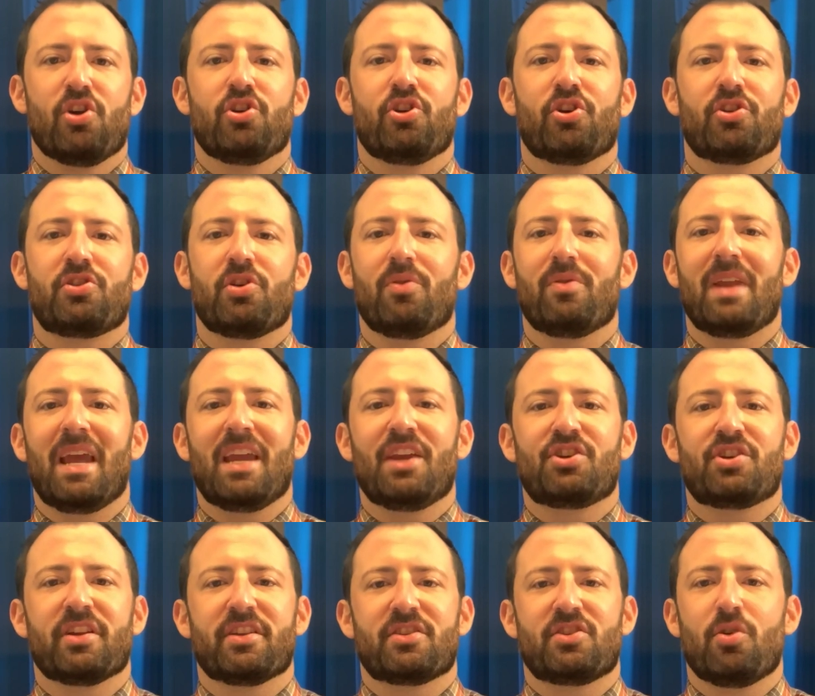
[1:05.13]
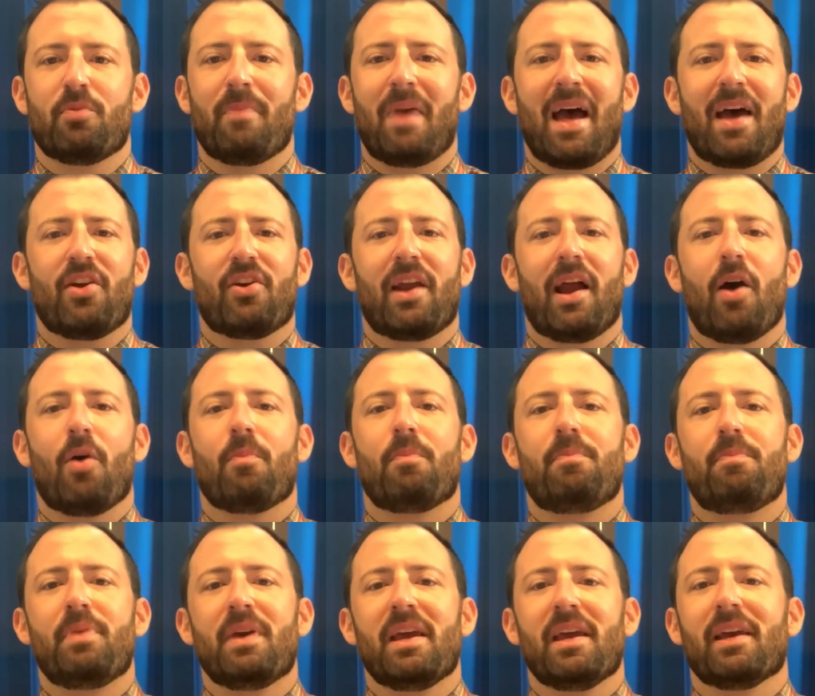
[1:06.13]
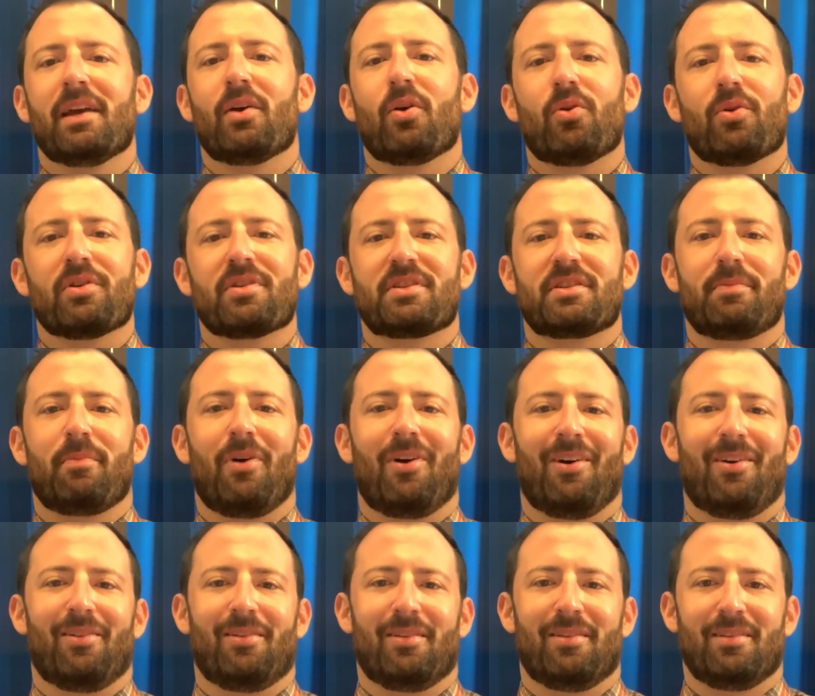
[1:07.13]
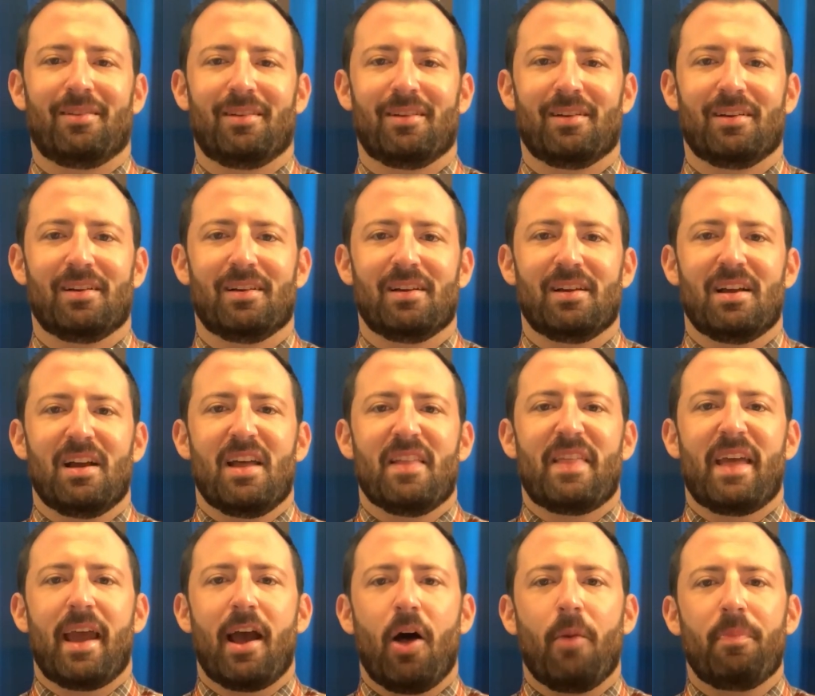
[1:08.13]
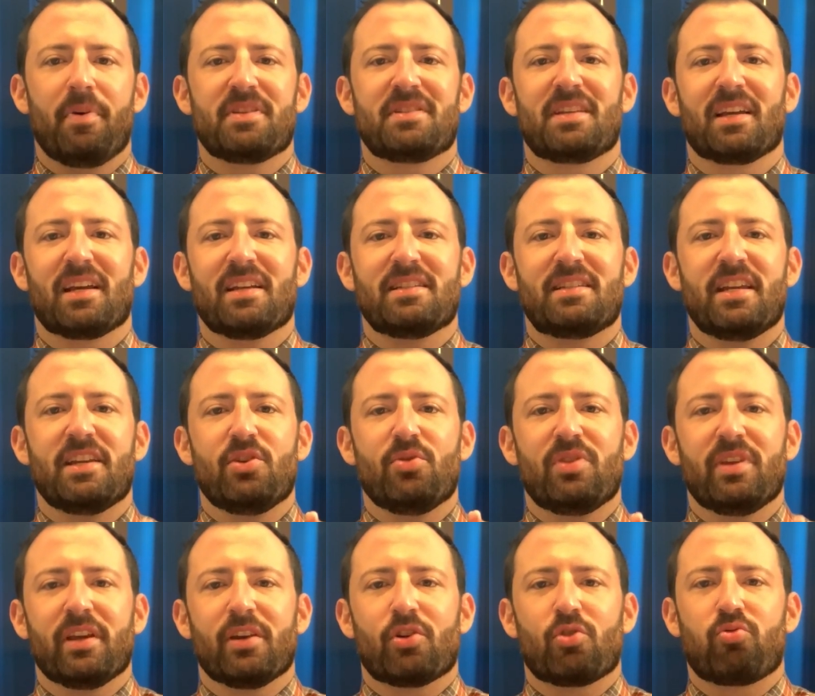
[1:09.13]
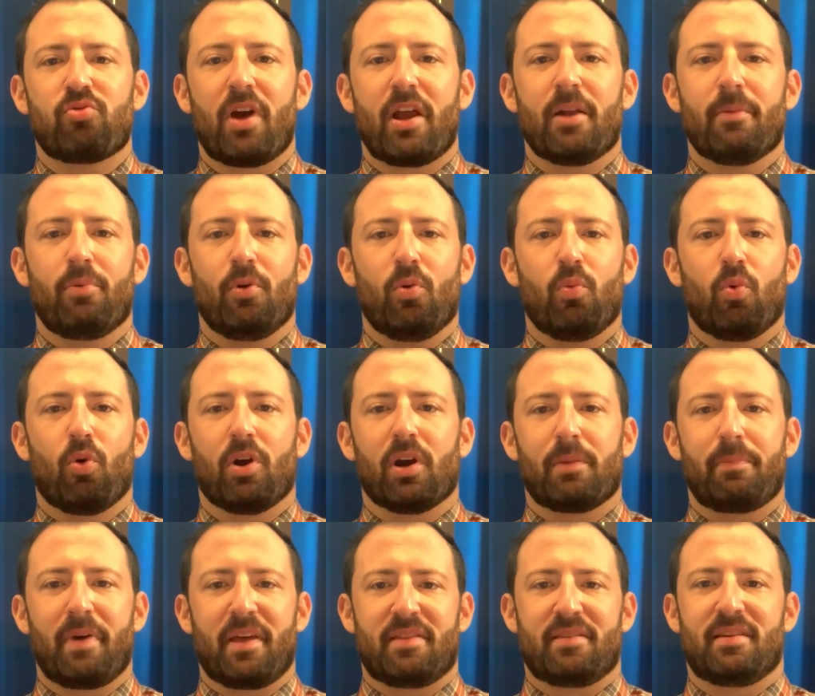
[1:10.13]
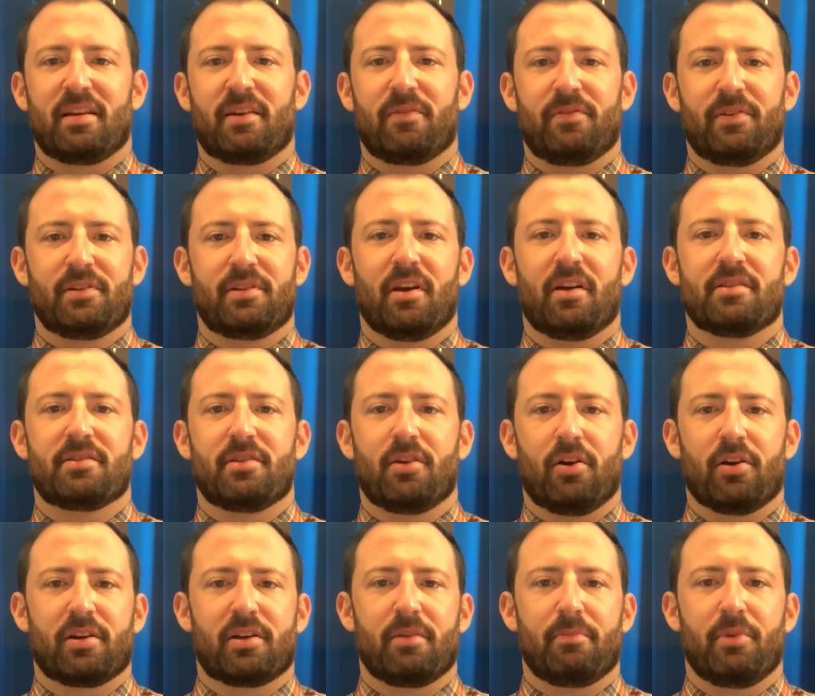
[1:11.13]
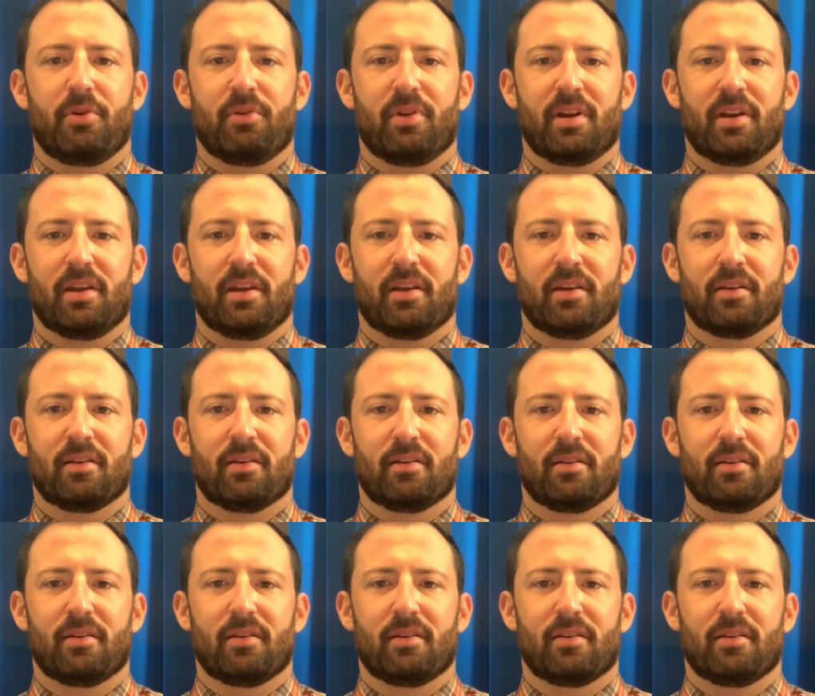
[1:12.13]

Your donations, no matter how big or small, they help us to continue the incredible work Beth Tikvah does in our community.